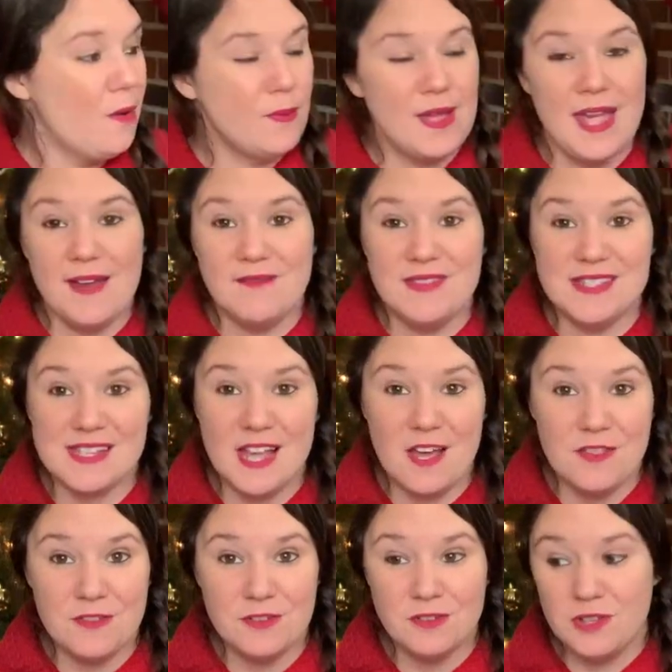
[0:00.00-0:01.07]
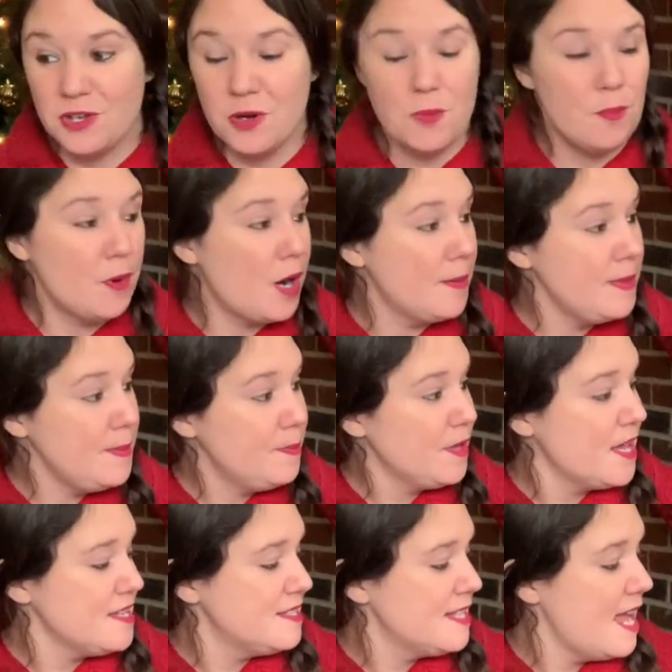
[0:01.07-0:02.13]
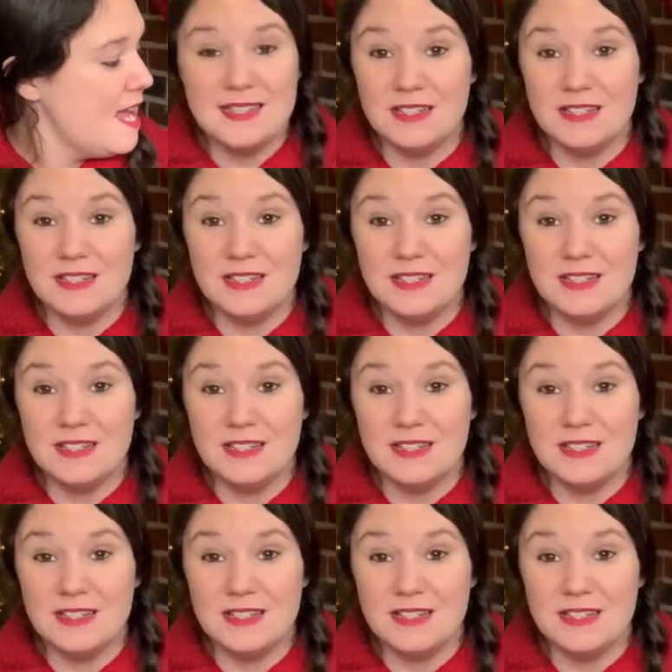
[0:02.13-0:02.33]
We have this other little Barbie playset.